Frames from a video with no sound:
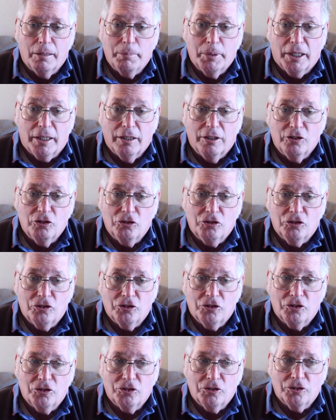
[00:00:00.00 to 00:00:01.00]

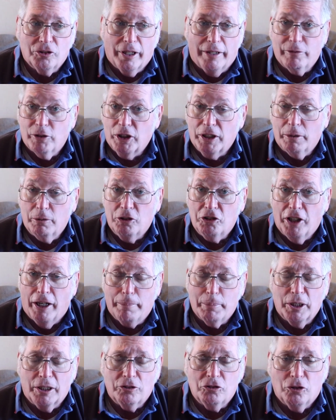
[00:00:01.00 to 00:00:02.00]
because everything was
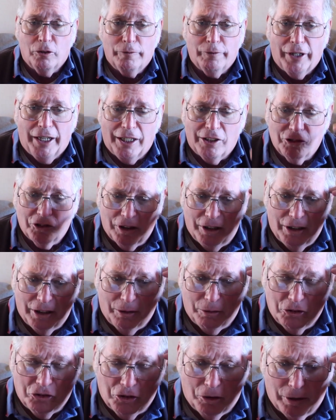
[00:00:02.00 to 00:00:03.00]
happening so fast and it
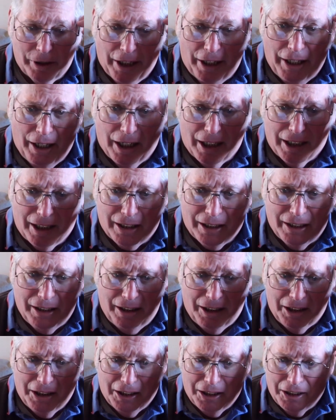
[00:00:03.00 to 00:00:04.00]
was so chaotic,
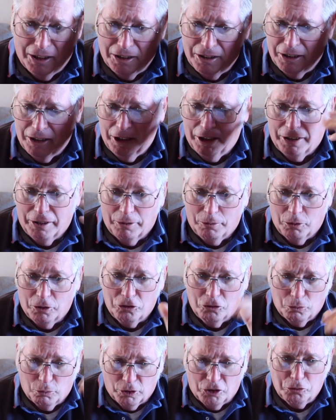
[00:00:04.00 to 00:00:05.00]
and it
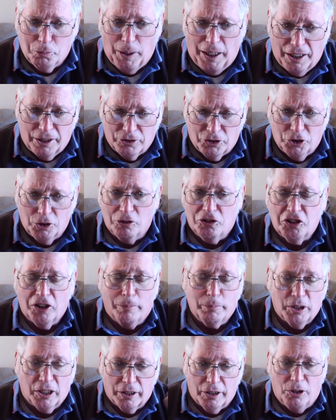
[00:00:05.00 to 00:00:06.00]
was respond, do
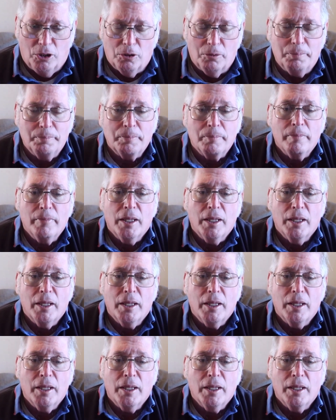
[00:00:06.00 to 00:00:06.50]
something, go.